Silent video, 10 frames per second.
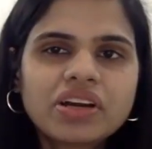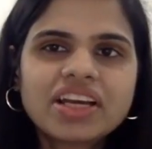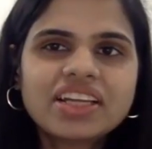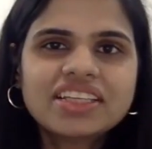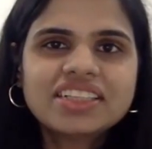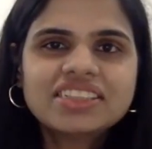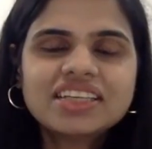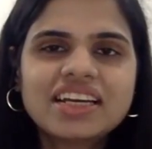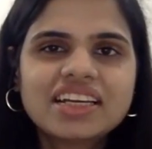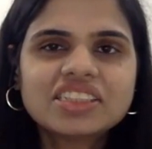been working in this
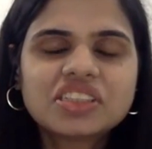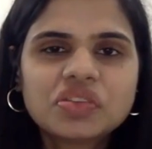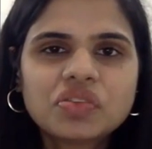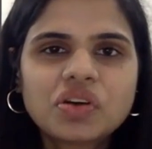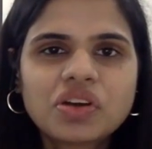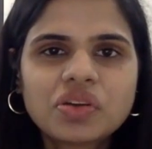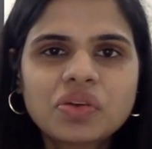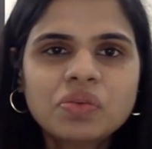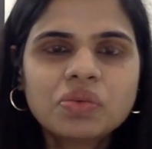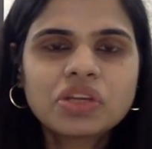industry for
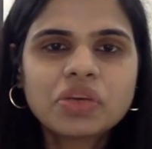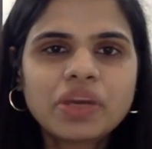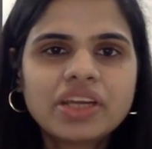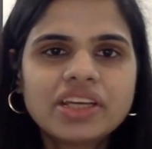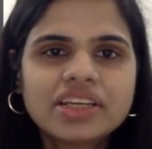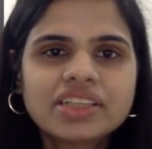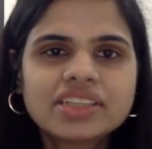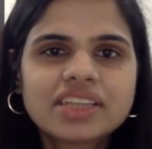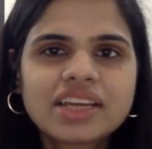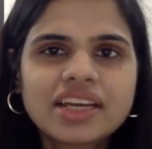more than 20 years,